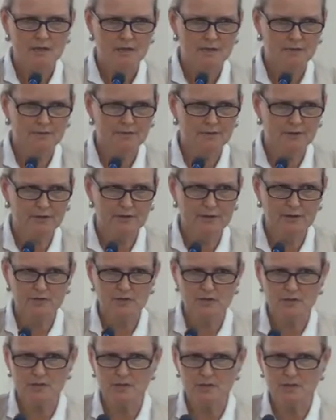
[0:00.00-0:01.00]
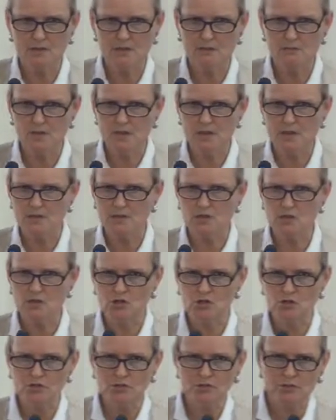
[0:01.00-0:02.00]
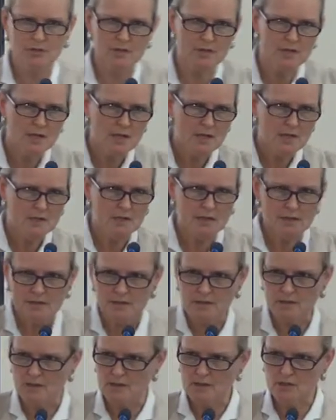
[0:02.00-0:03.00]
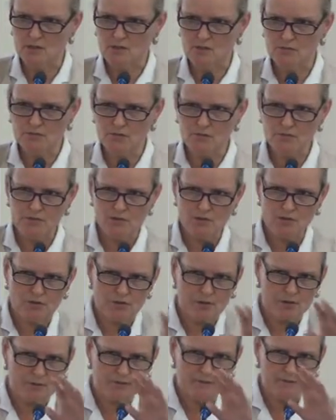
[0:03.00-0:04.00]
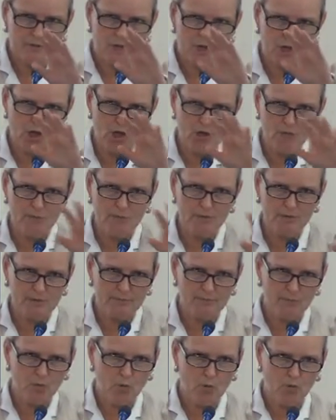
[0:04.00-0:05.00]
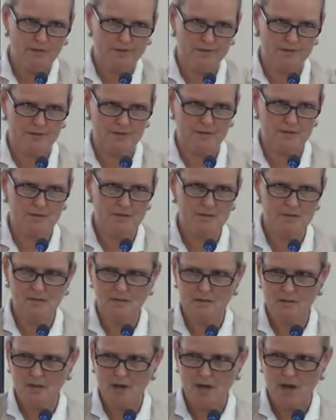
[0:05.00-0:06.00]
They're very interested in making sure that the issues which are of global importance